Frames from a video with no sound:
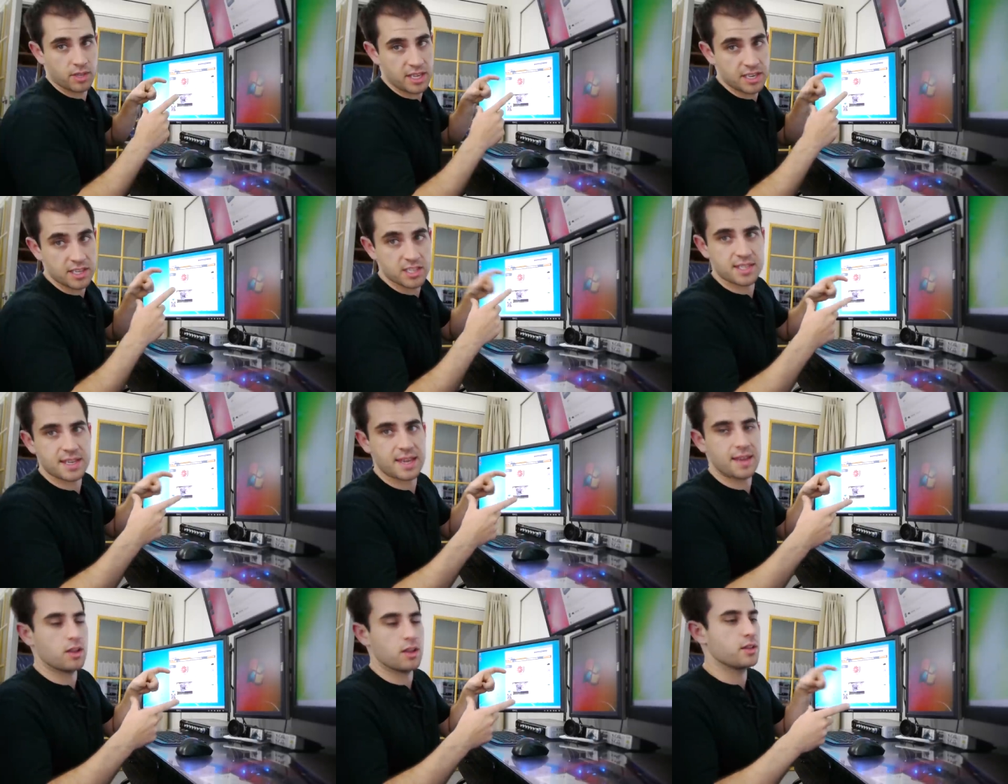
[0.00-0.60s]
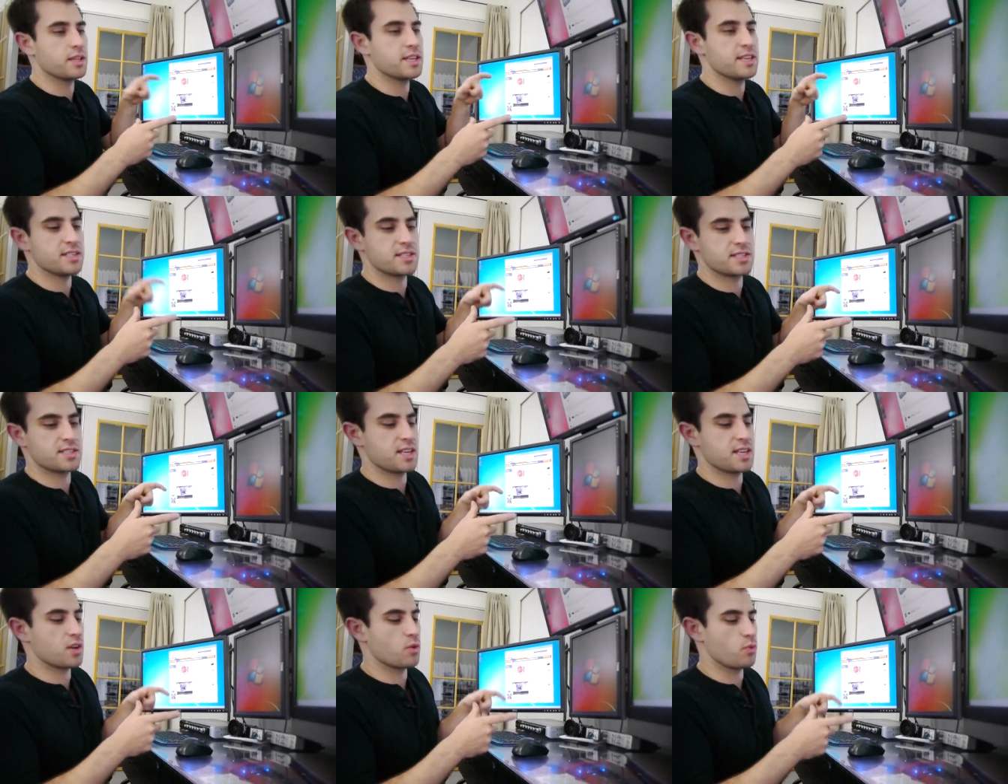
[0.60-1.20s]
Intel
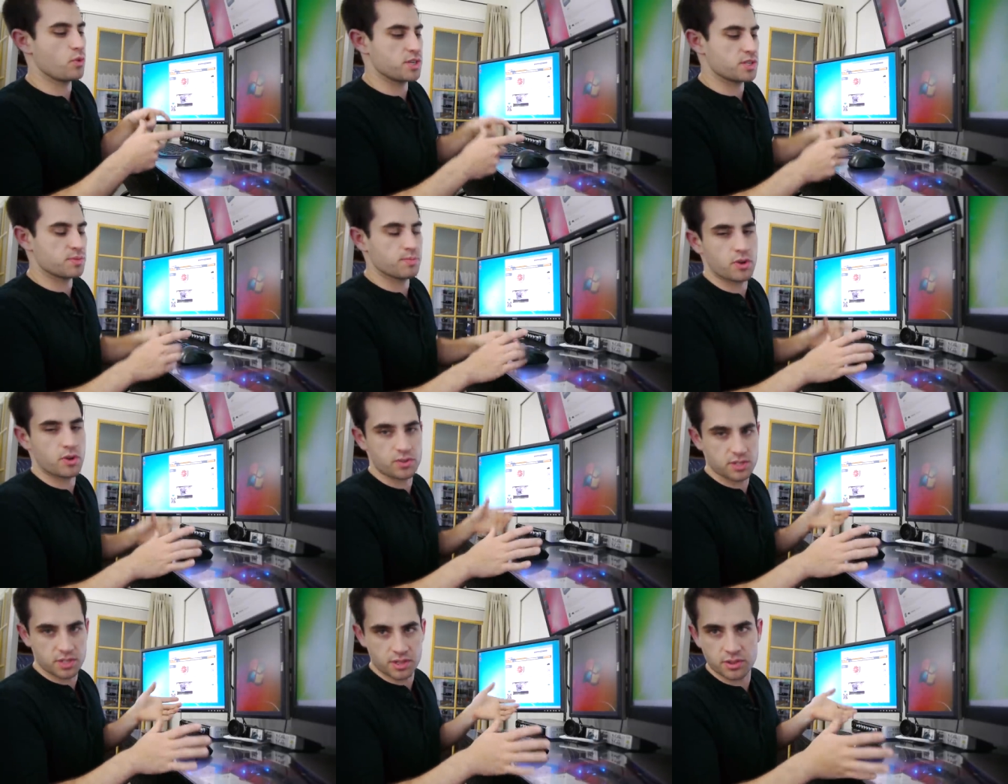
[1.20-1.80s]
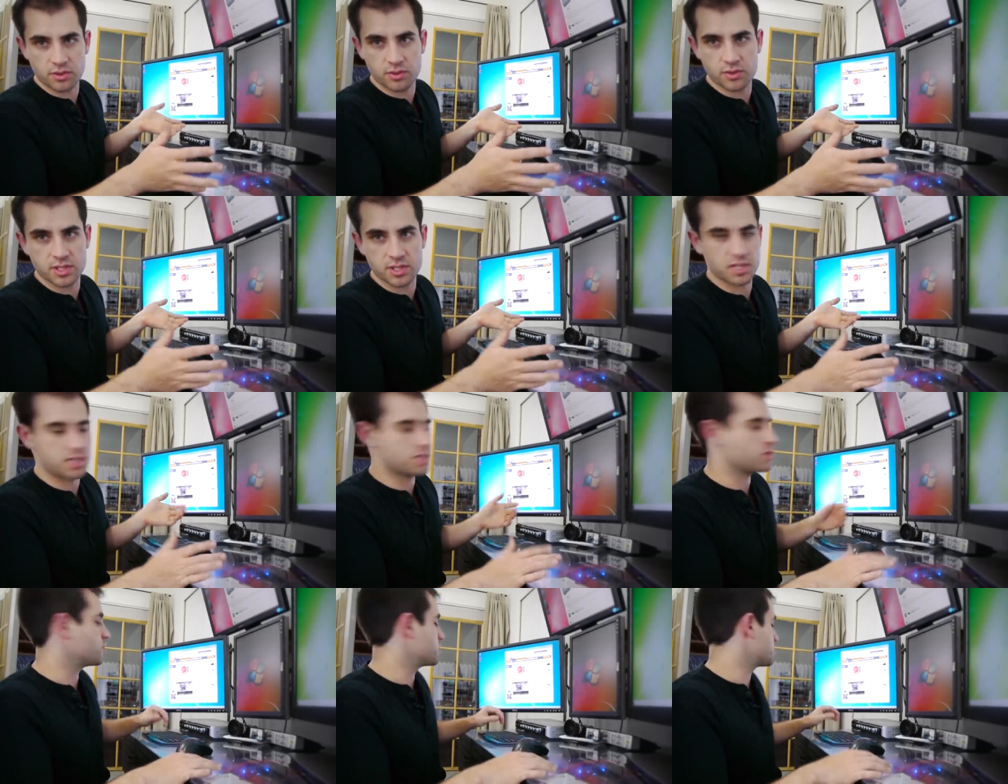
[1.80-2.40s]
heatsink, which most
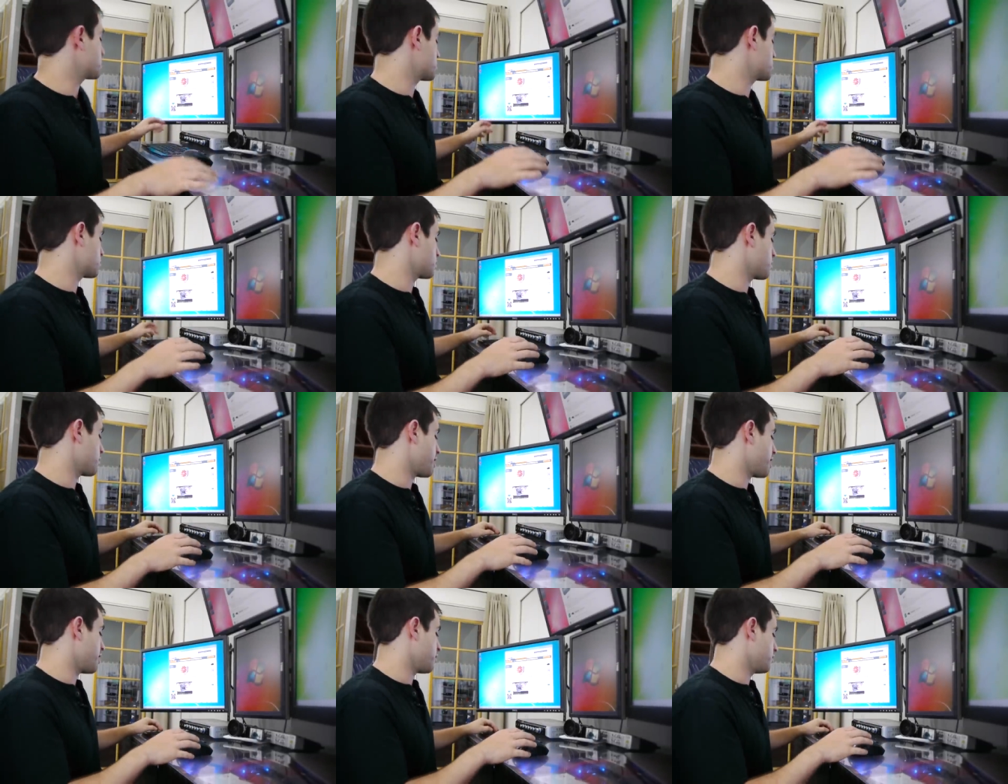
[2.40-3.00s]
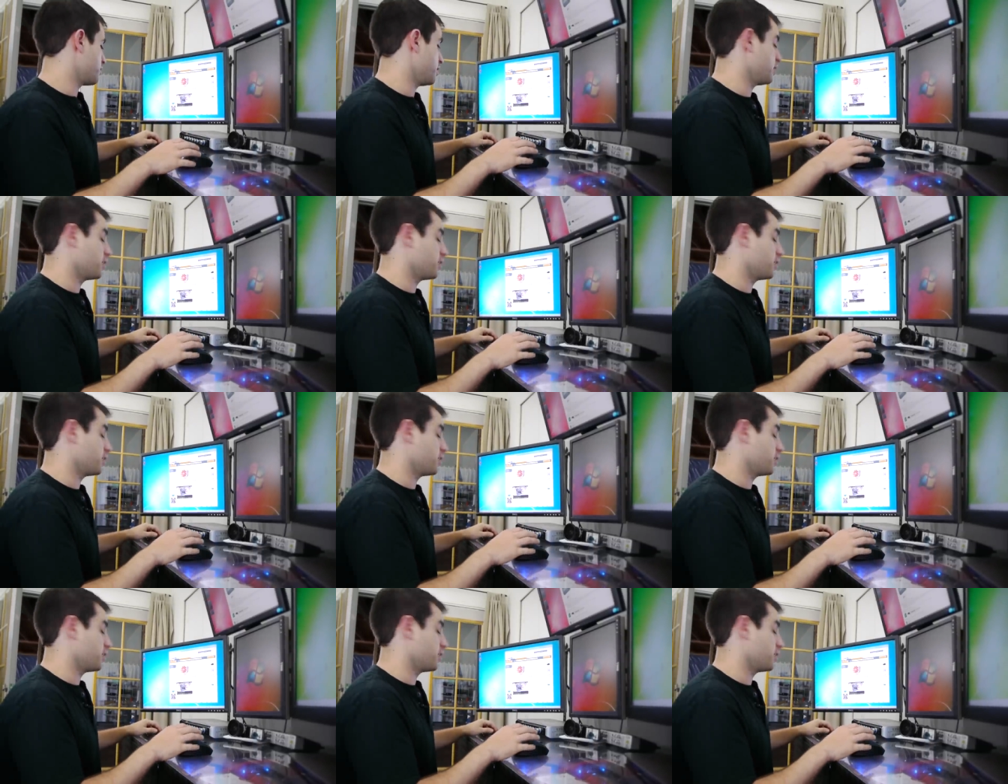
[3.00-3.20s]
enthusiasts would just throw out,